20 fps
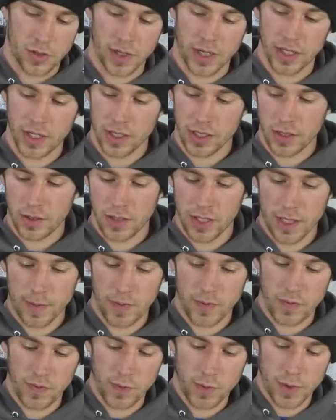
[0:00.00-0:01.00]
I like to grab a
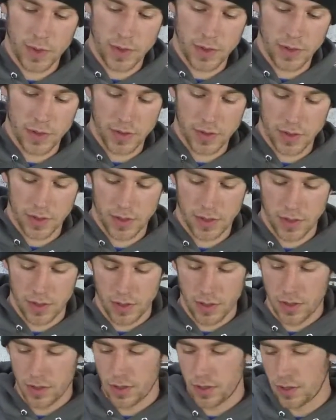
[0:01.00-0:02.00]
few balls,
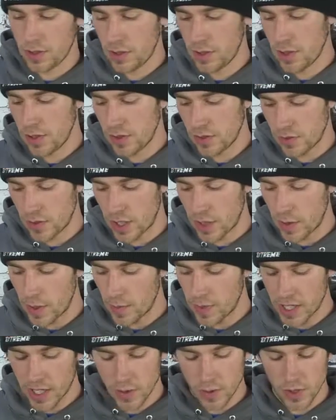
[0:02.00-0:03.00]
sorry
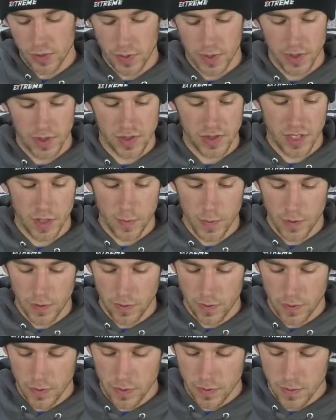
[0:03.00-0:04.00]
I'm not always putting the same one
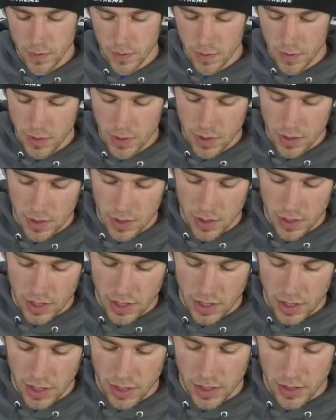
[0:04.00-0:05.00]
through,
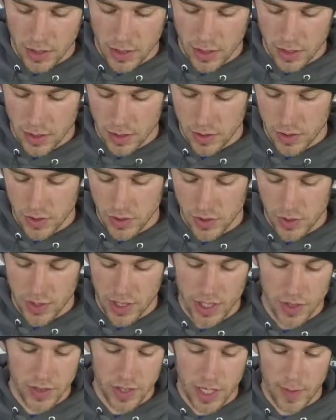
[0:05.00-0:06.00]
and just try
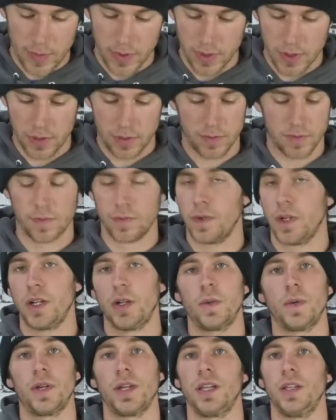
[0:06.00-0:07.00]
and drop it in. Right
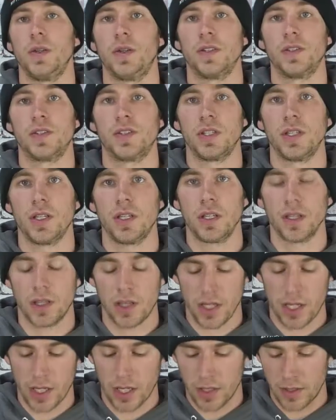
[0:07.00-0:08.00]
away you can see
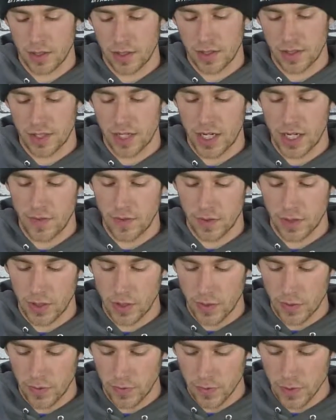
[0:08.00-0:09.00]
that it's not even going to
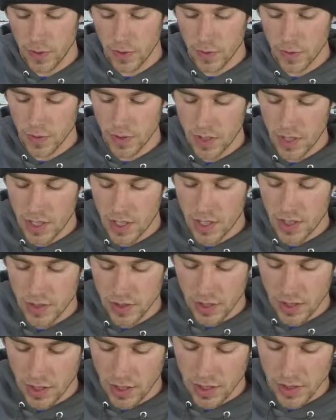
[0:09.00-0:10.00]
go through, it's
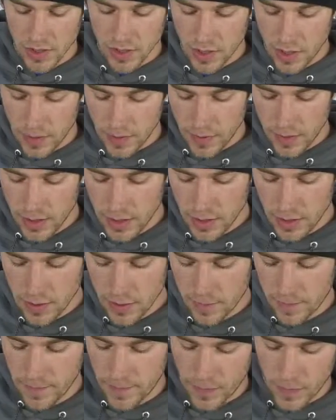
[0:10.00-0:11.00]
going to get stuck right in
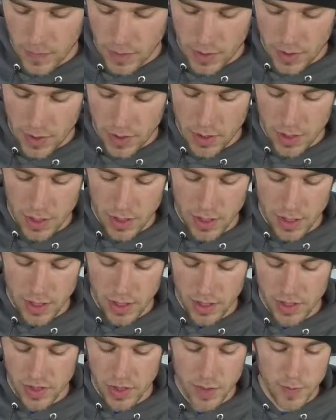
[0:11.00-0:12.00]
it.
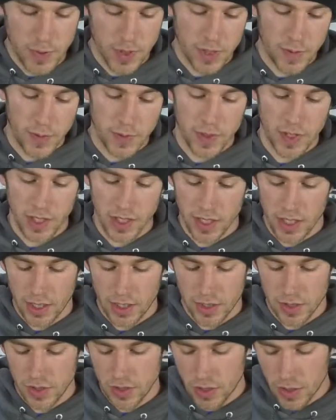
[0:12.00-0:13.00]
Some people, they like
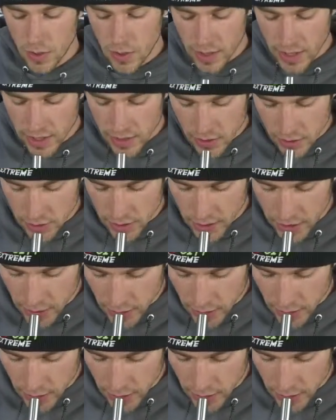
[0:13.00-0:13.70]
to just go ahead and try